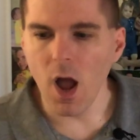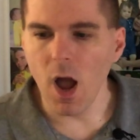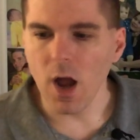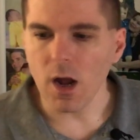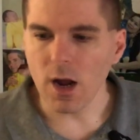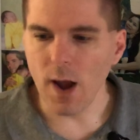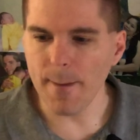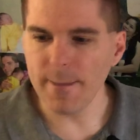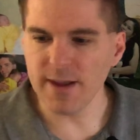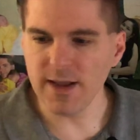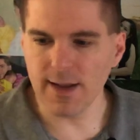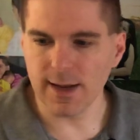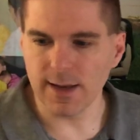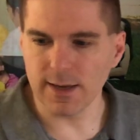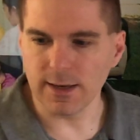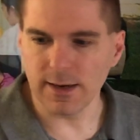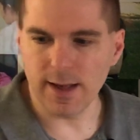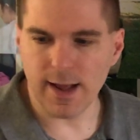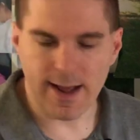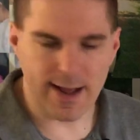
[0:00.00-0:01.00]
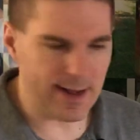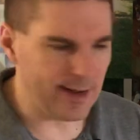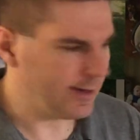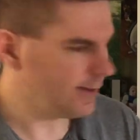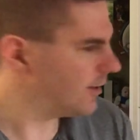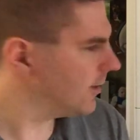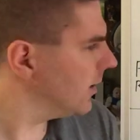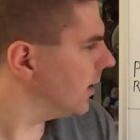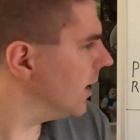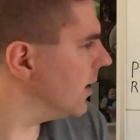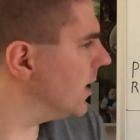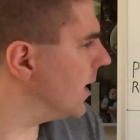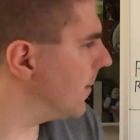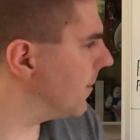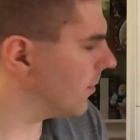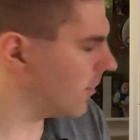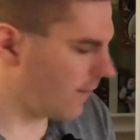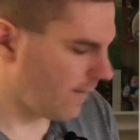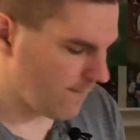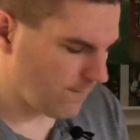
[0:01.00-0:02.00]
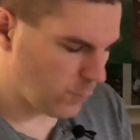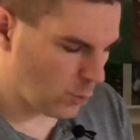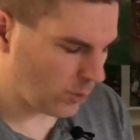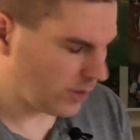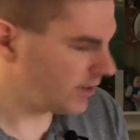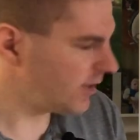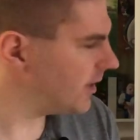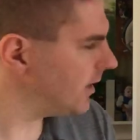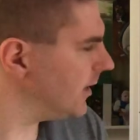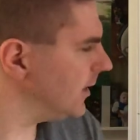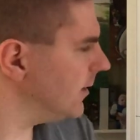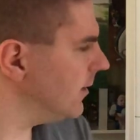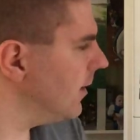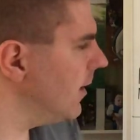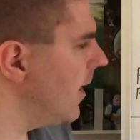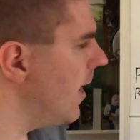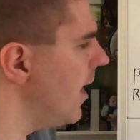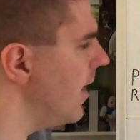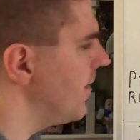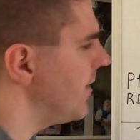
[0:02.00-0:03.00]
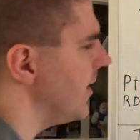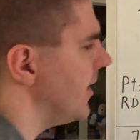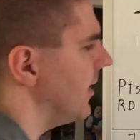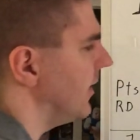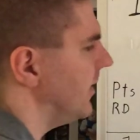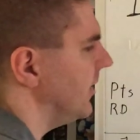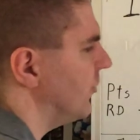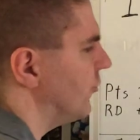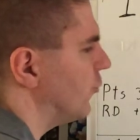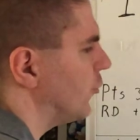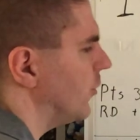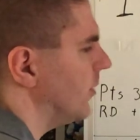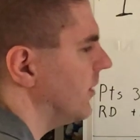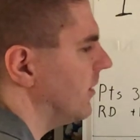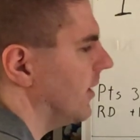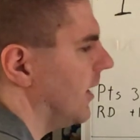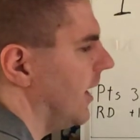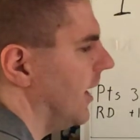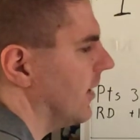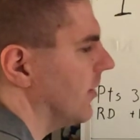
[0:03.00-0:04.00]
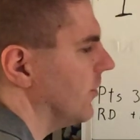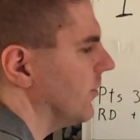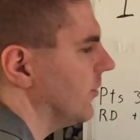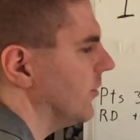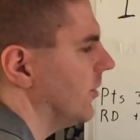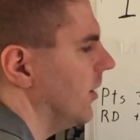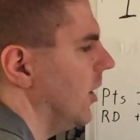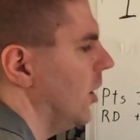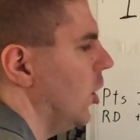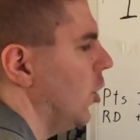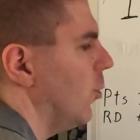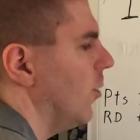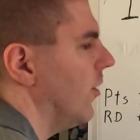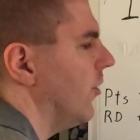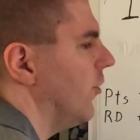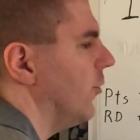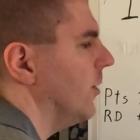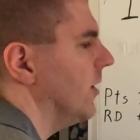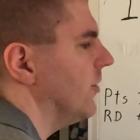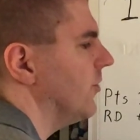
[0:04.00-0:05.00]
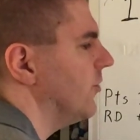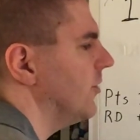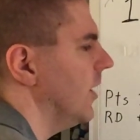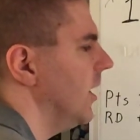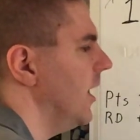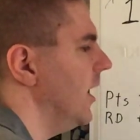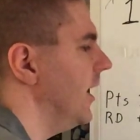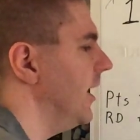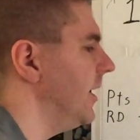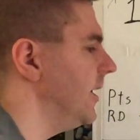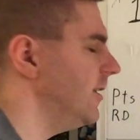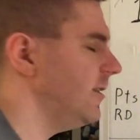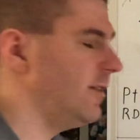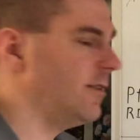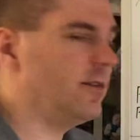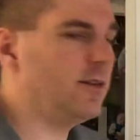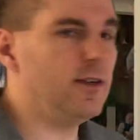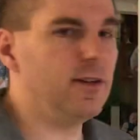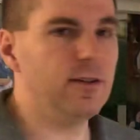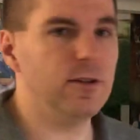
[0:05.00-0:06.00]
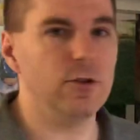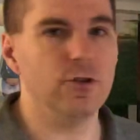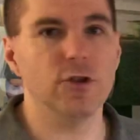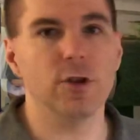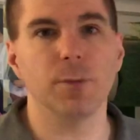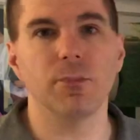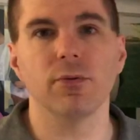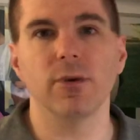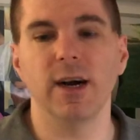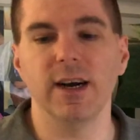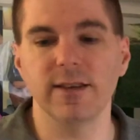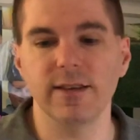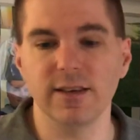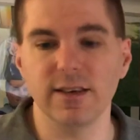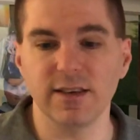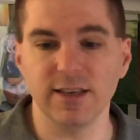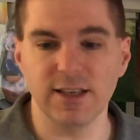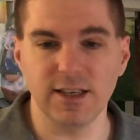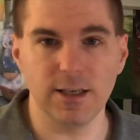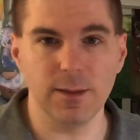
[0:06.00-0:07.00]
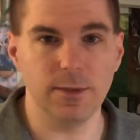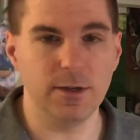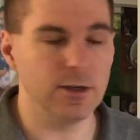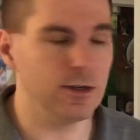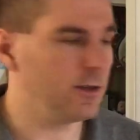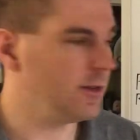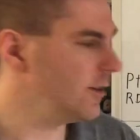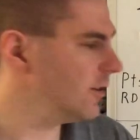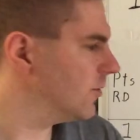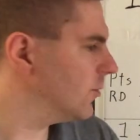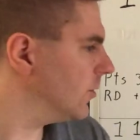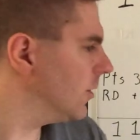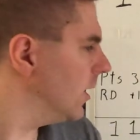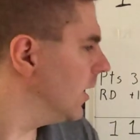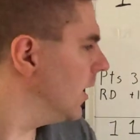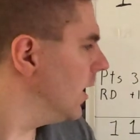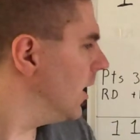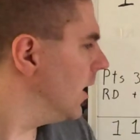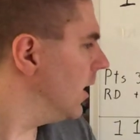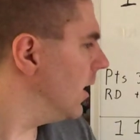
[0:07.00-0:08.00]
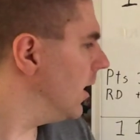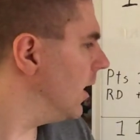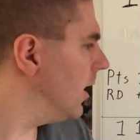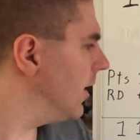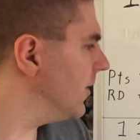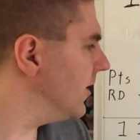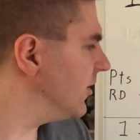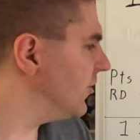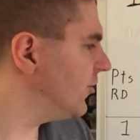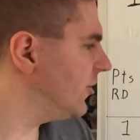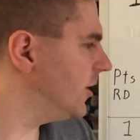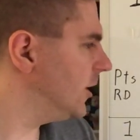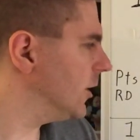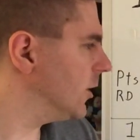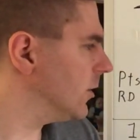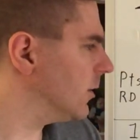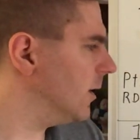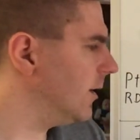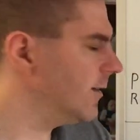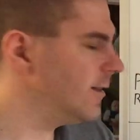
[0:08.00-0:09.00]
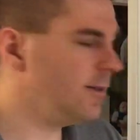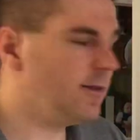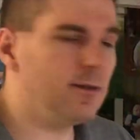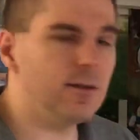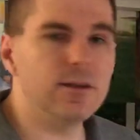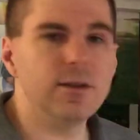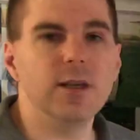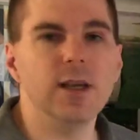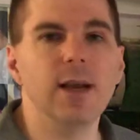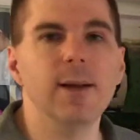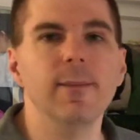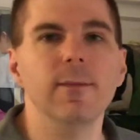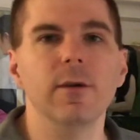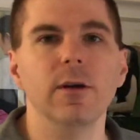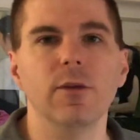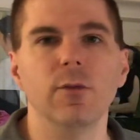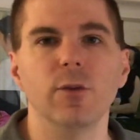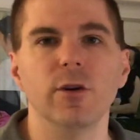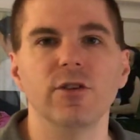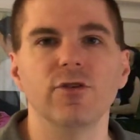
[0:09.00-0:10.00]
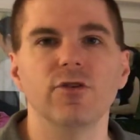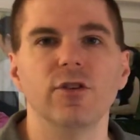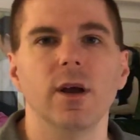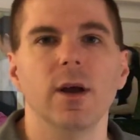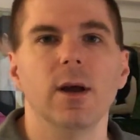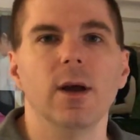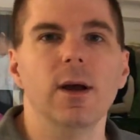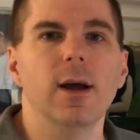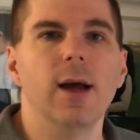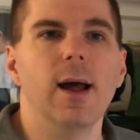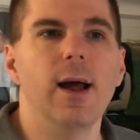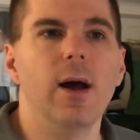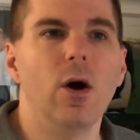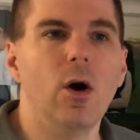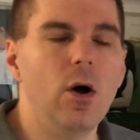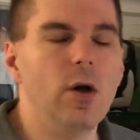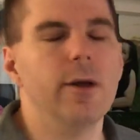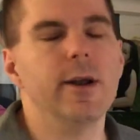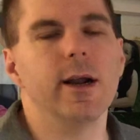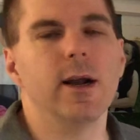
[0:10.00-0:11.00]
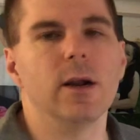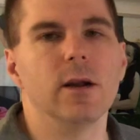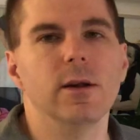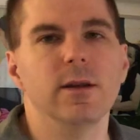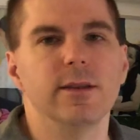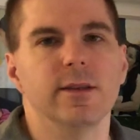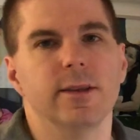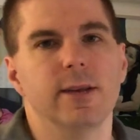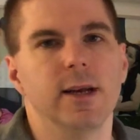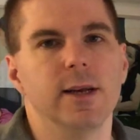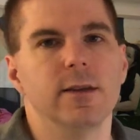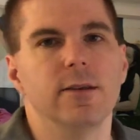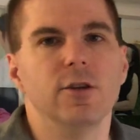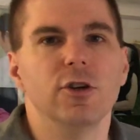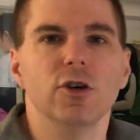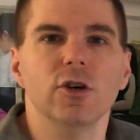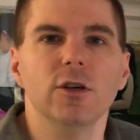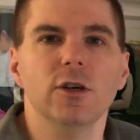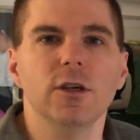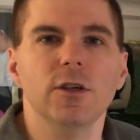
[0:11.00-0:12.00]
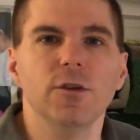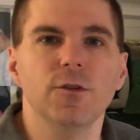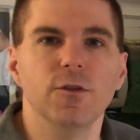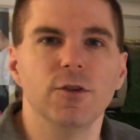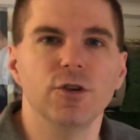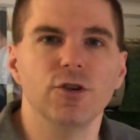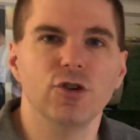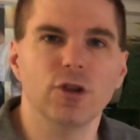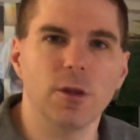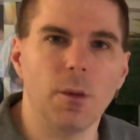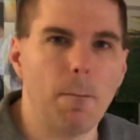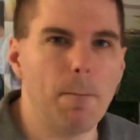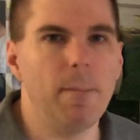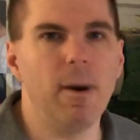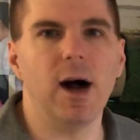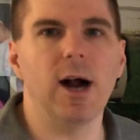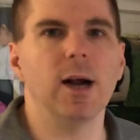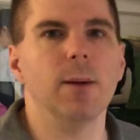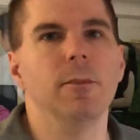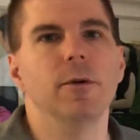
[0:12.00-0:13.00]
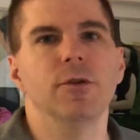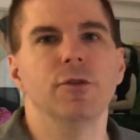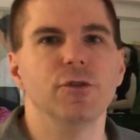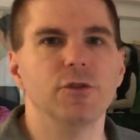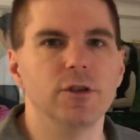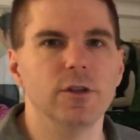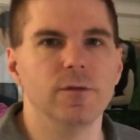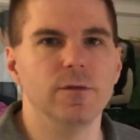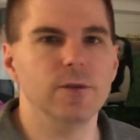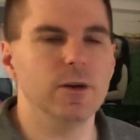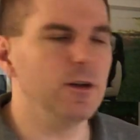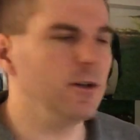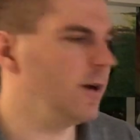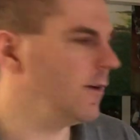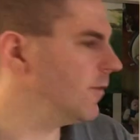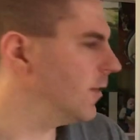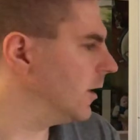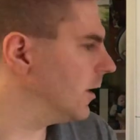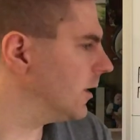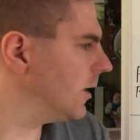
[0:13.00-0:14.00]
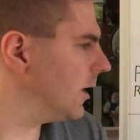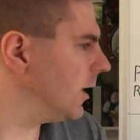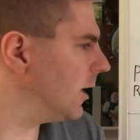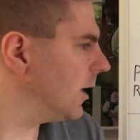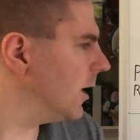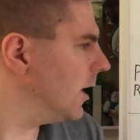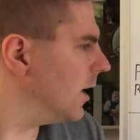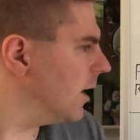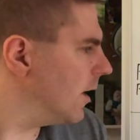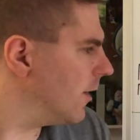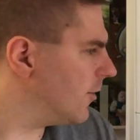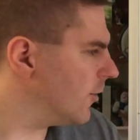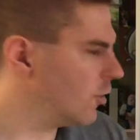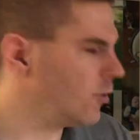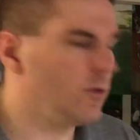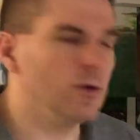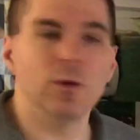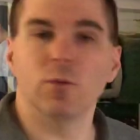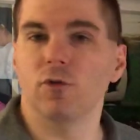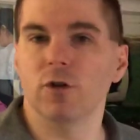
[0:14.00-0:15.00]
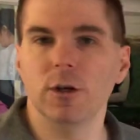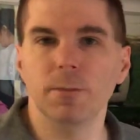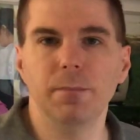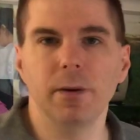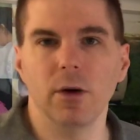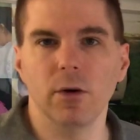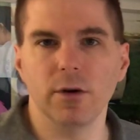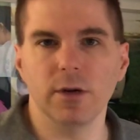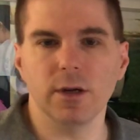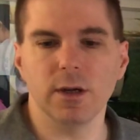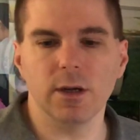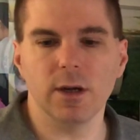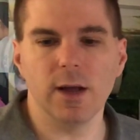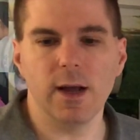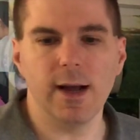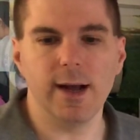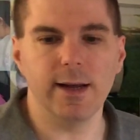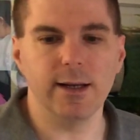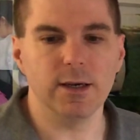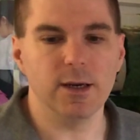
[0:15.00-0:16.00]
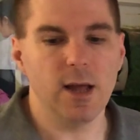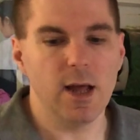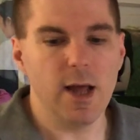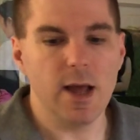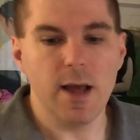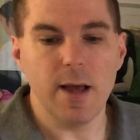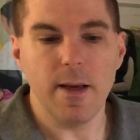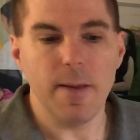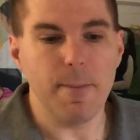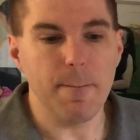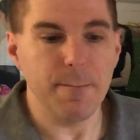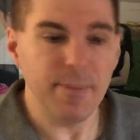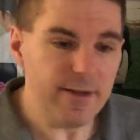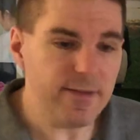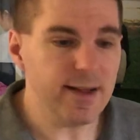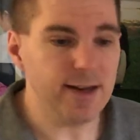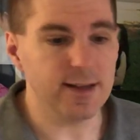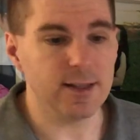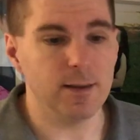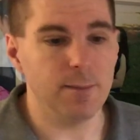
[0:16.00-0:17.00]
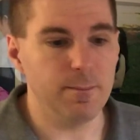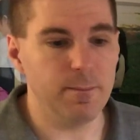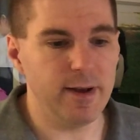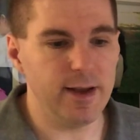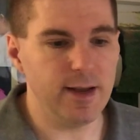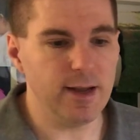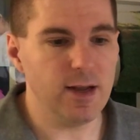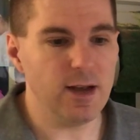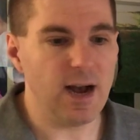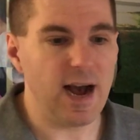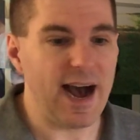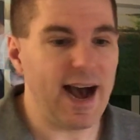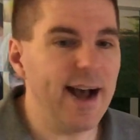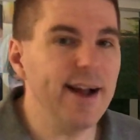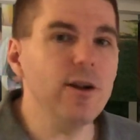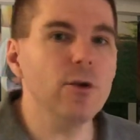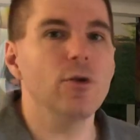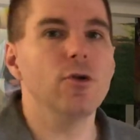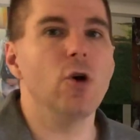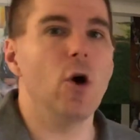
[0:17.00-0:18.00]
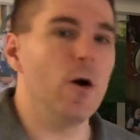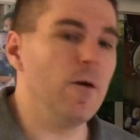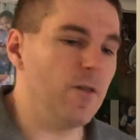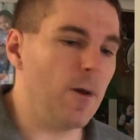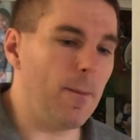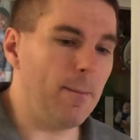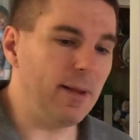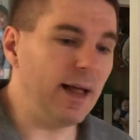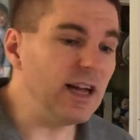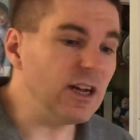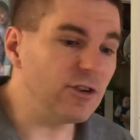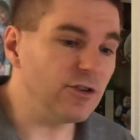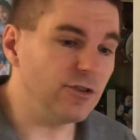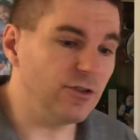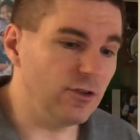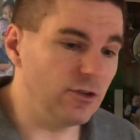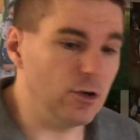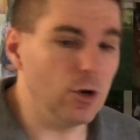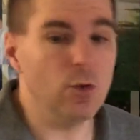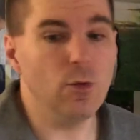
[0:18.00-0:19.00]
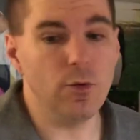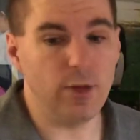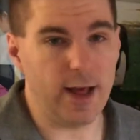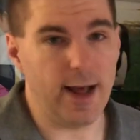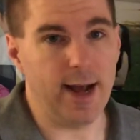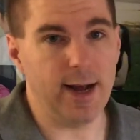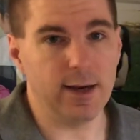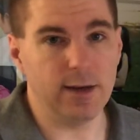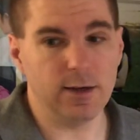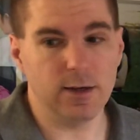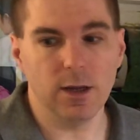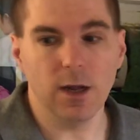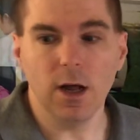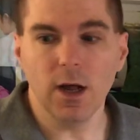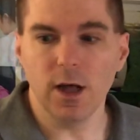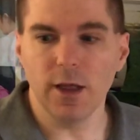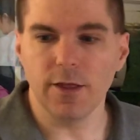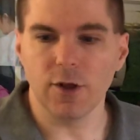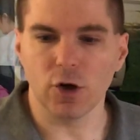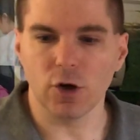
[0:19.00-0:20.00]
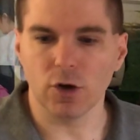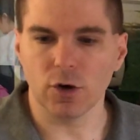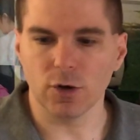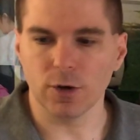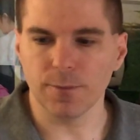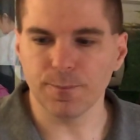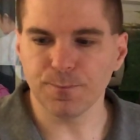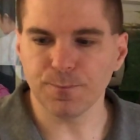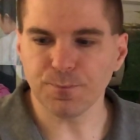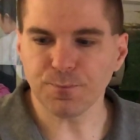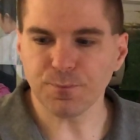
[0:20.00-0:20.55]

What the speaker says: Coming in at number 14, the Detroit Tigers, with which, here's a nice little surprising team here this year. This is a team with which all analysts said they're going to finish the bottom of the league. They're rebuilding, and be that as it may, I don't know if the players know that. They're